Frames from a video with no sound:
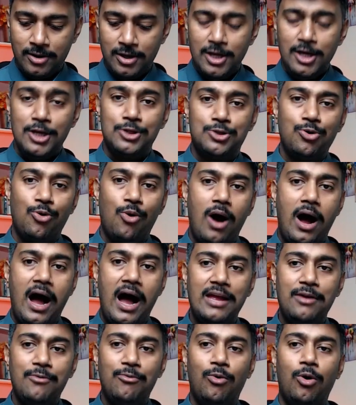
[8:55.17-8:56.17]
So I
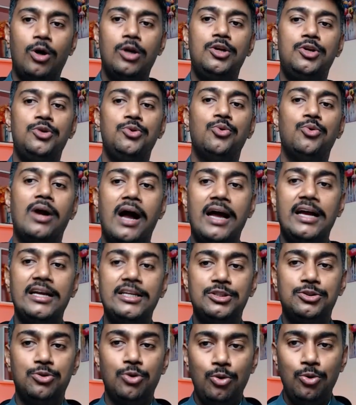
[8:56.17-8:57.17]
want you guys
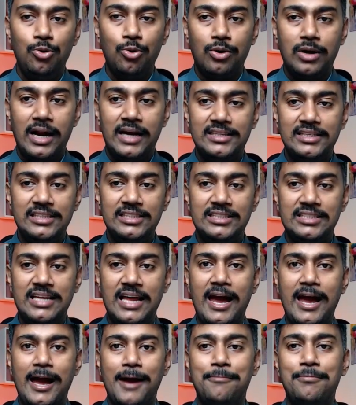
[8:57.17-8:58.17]
to look at this
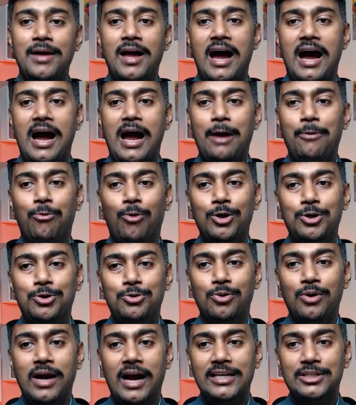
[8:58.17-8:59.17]
tab. I want you
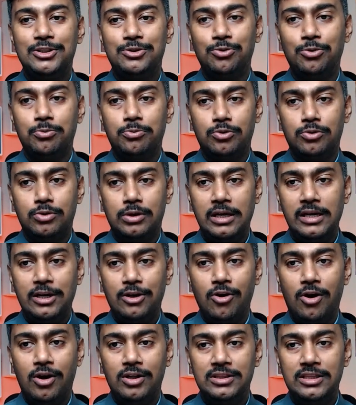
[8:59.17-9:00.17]
guys to click
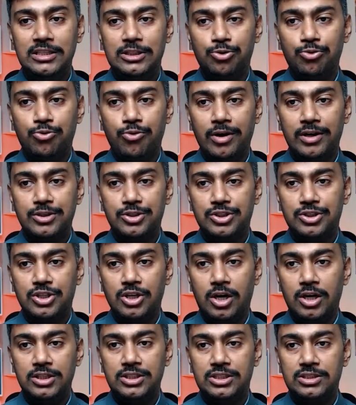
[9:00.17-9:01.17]
on this quick
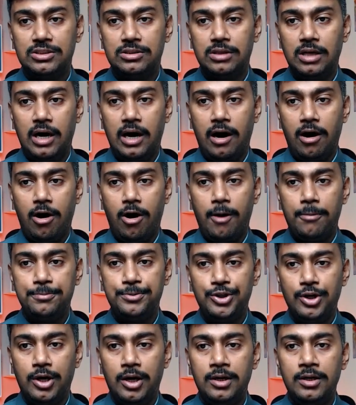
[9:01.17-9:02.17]
search
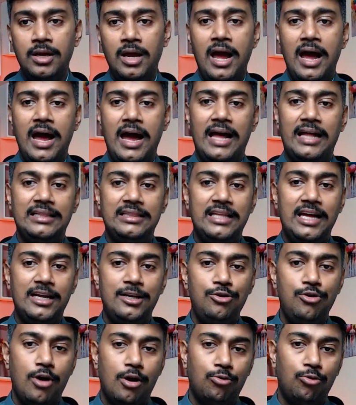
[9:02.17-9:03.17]
option, and then you
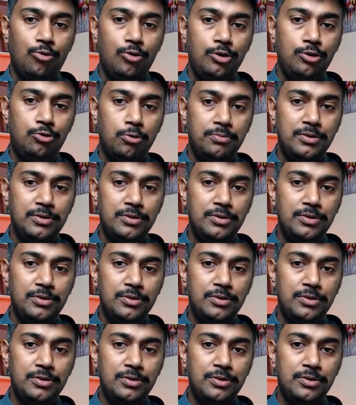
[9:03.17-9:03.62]
are going to be